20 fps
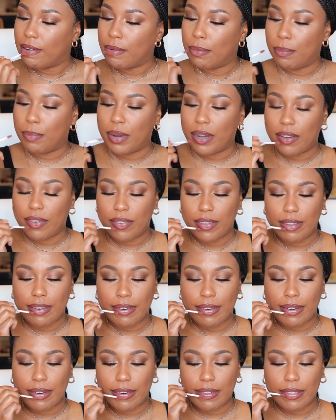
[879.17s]
buff
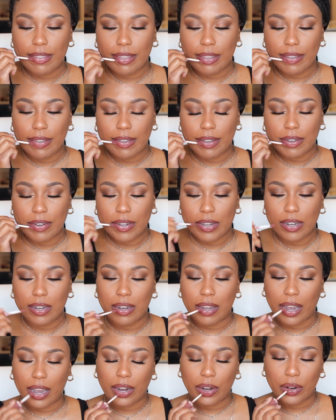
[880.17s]
it near the
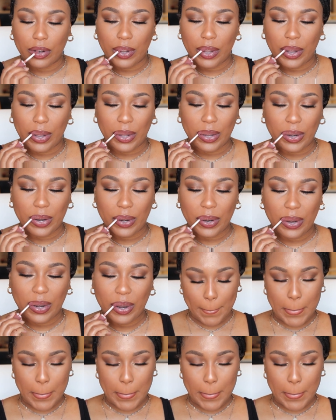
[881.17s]
liner line.